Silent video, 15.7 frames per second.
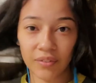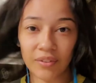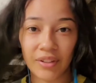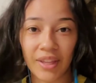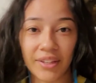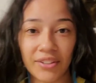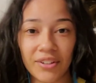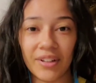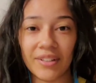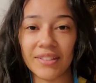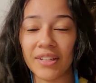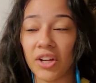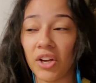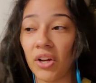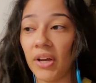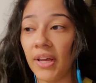If you like, you guys
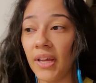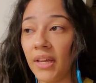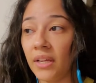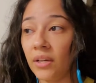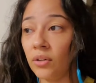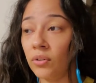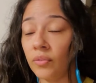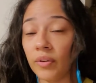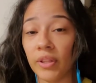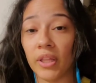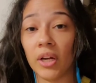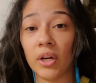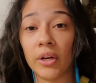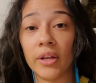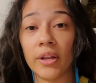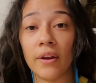can go ahead over
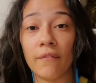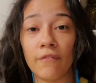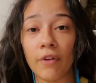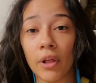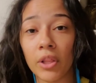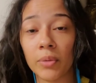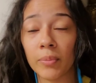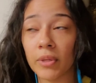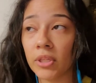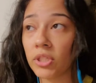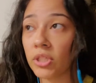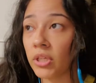there and follow me,